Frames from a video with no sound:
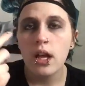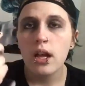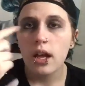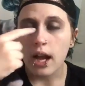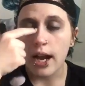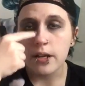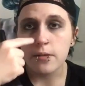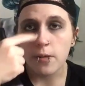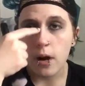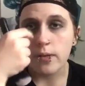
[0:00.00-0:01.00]
kind
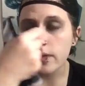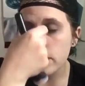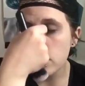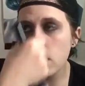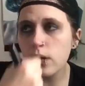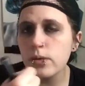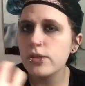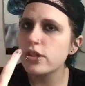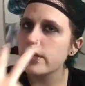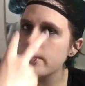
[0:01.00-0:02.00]
of on the nose
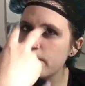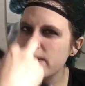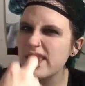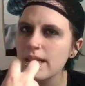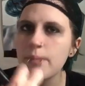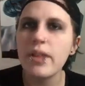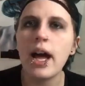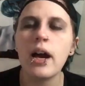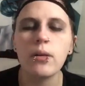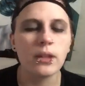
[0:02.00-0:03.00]
to slim that
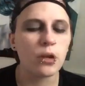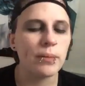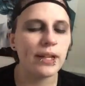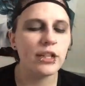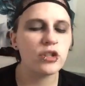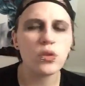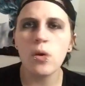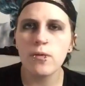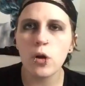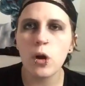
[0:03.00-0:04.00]
out a little bit and just
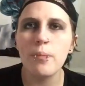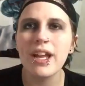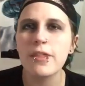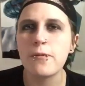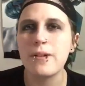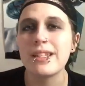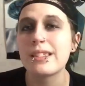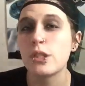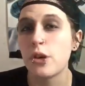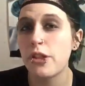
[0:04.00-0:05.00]
overall make the face
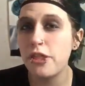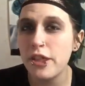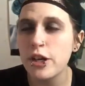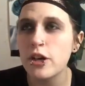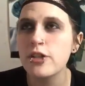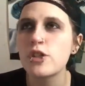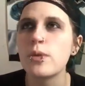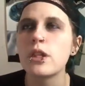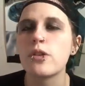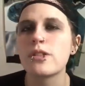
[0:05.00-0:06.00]
look thinner so
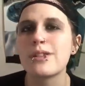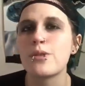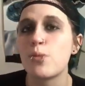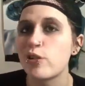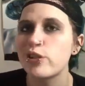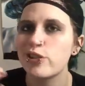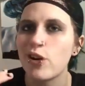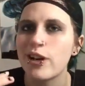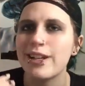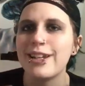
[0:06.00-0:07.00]
it looks a little more
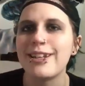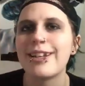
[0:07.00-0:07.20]
sunken in and